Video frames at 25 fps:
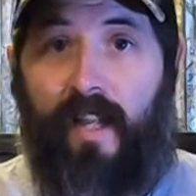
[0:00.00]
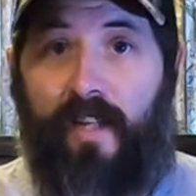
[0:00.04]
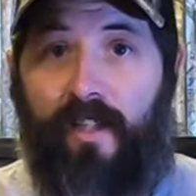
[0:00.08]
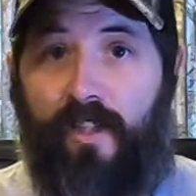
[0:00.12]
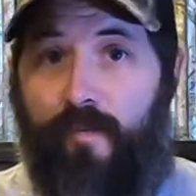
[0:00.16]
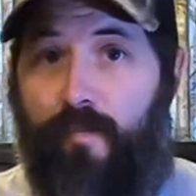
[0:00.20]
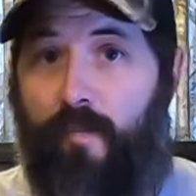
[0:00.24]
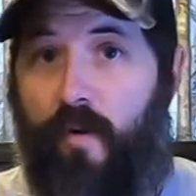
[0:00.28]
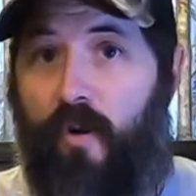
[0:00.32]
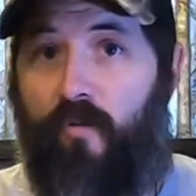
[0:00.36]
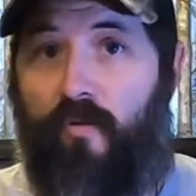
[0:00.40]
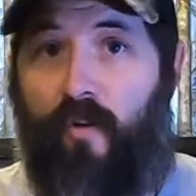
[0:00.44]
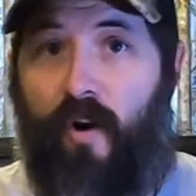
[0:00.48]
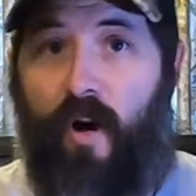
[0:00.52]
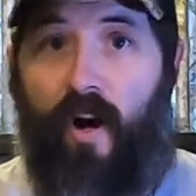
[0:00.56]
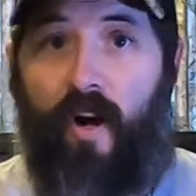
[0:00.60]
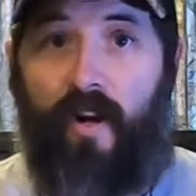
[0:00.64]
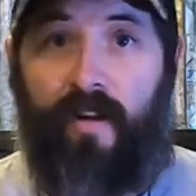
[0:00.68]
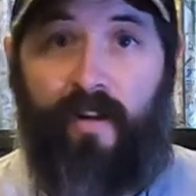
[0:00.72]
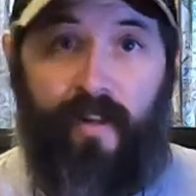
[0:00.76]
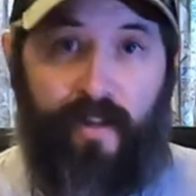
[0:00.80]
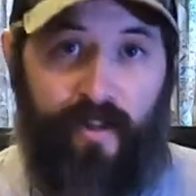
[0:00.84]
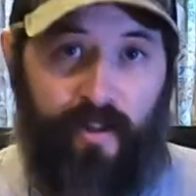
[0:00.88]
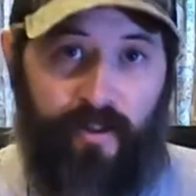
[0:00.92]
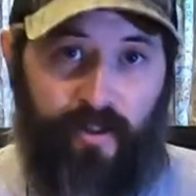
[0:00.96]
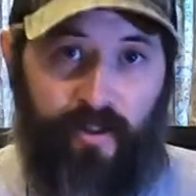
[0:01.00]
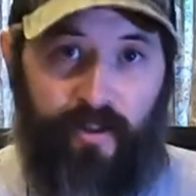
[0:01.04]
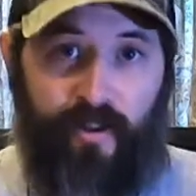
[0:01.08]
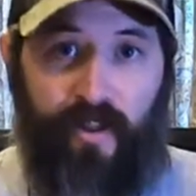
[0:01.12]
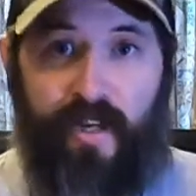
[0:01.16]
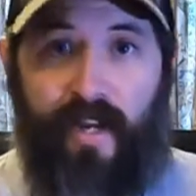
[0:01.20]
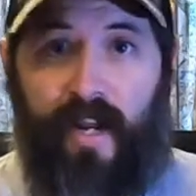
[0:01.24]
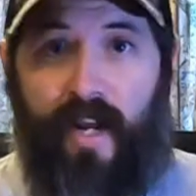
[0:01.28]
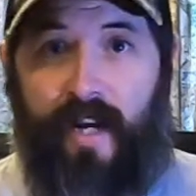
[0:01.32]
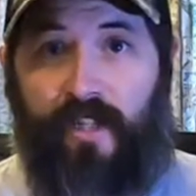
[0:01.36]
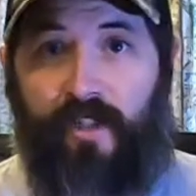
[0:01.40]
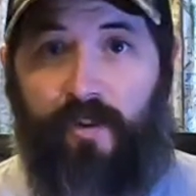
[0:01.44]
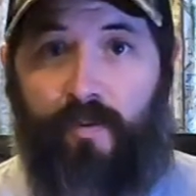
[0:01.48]
let's move on to the
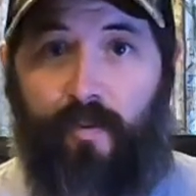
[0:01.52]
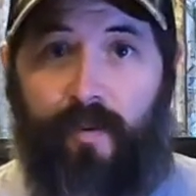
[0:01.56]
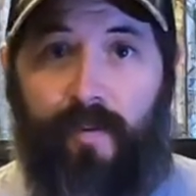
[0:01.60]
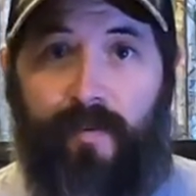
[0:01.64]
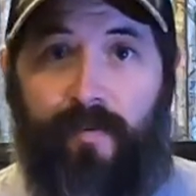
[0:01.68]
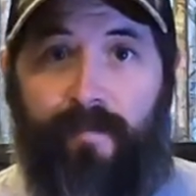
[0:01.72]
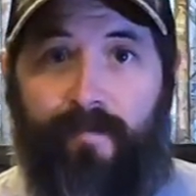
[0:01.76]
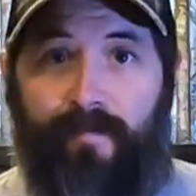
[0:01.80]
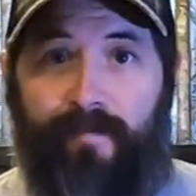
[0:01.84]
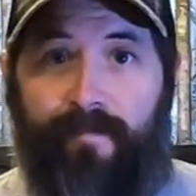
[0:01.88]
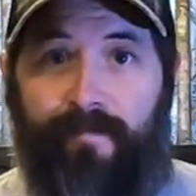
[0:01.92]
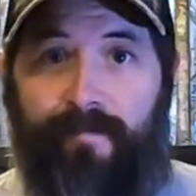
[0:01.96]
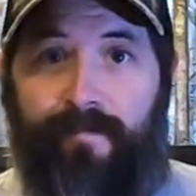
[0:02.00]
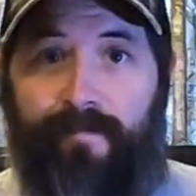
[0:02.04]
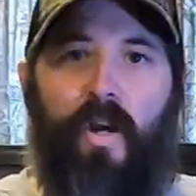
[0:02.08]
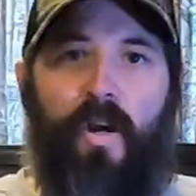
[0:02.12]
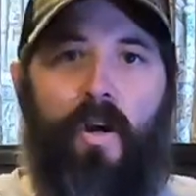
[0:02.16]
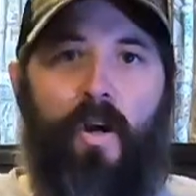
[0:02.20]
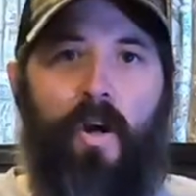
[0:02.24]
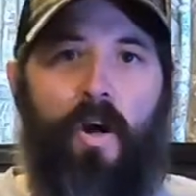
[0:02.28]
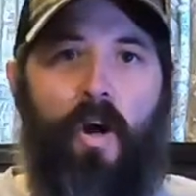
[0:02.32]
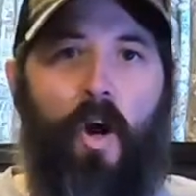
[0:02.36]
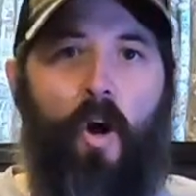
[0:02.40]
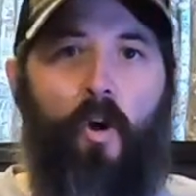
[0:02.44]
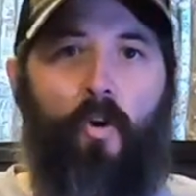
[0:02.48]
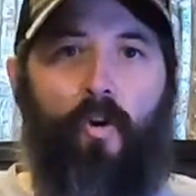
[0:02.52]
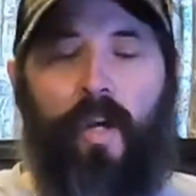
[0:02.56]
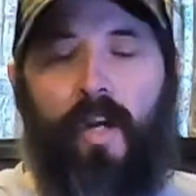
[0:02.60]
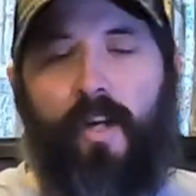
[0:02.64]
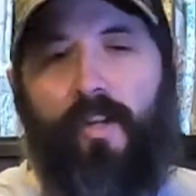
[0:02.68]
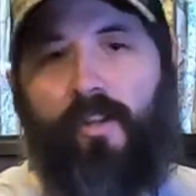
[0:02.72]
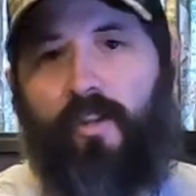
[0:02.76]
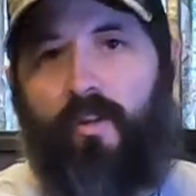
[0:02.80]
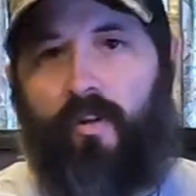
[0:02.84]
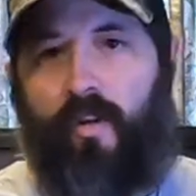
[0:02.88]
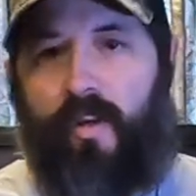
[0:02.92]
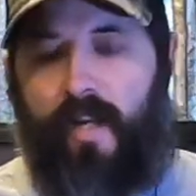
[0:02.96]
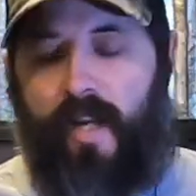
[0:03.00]
next one. Okay,
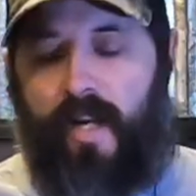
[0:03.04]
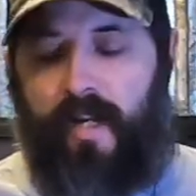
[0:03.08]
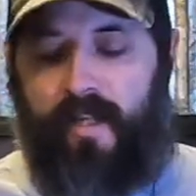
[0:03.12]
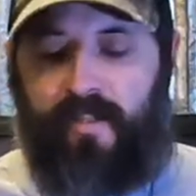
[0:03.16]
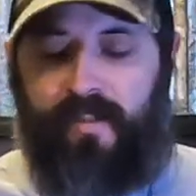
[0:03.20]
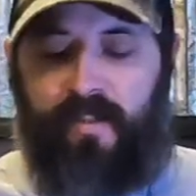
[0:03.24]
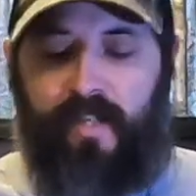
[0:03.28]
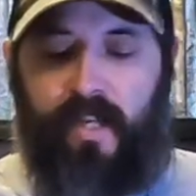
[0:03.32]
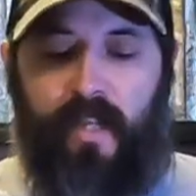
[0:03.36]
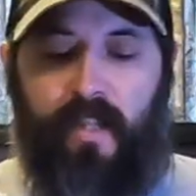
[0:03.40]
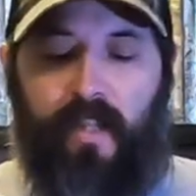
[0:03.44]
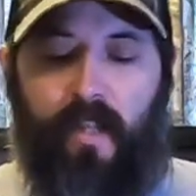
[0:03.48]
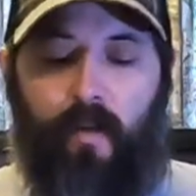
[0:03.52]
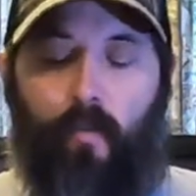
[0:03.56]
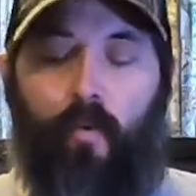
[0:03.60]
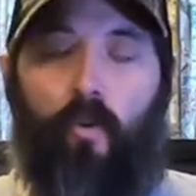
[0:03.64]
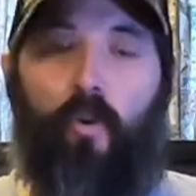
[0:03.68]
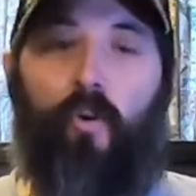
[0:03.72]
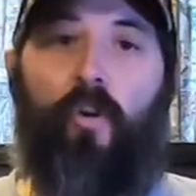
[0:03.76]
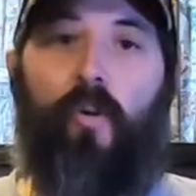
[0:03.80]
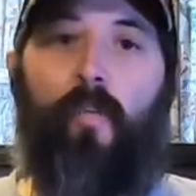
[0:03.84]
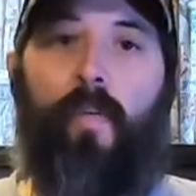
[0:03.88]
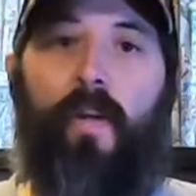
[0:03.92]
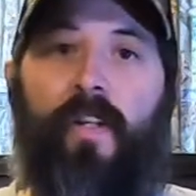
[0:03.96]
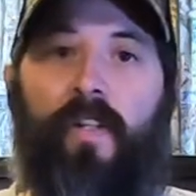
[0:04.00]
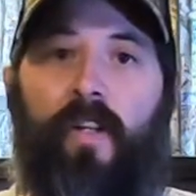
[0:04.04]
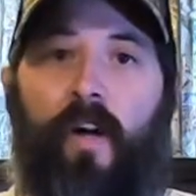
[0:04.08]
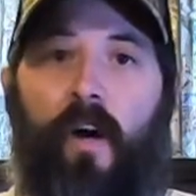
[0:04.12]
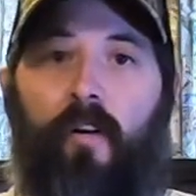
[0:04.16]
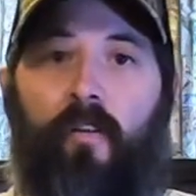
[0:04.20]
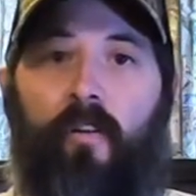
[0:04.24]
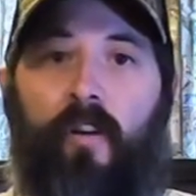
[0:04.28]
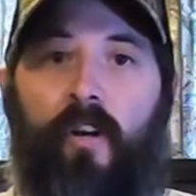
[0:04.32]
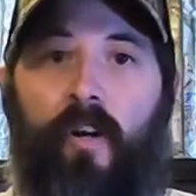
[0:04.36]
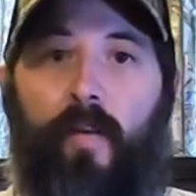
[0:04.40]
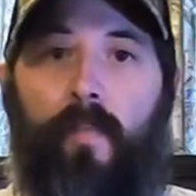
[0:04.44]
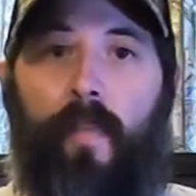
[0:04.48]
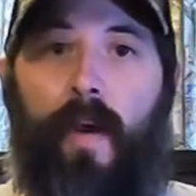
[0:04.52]
so the next thing that we're going to be
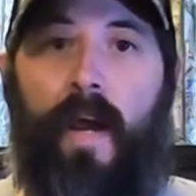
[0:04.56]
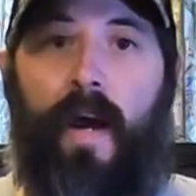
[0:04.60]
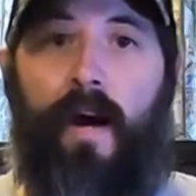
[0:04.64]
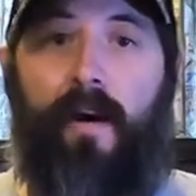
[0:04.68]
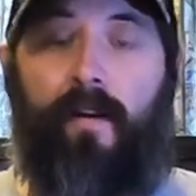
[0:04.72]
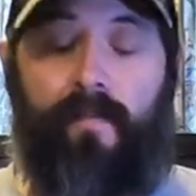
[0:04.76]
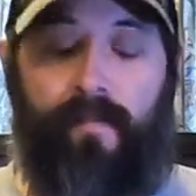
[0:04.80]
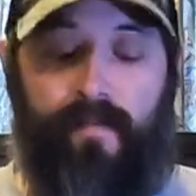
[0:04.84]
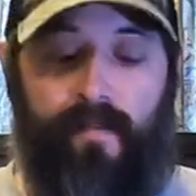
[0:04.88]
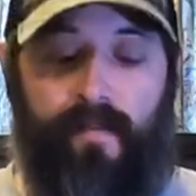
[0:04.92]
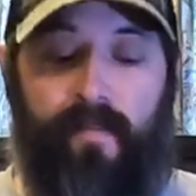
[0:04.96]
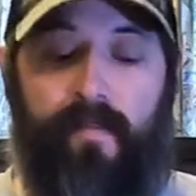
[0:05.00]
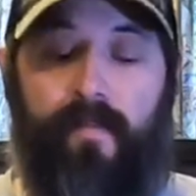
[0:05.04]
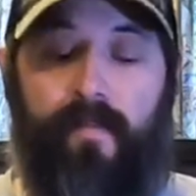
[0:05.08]
talking about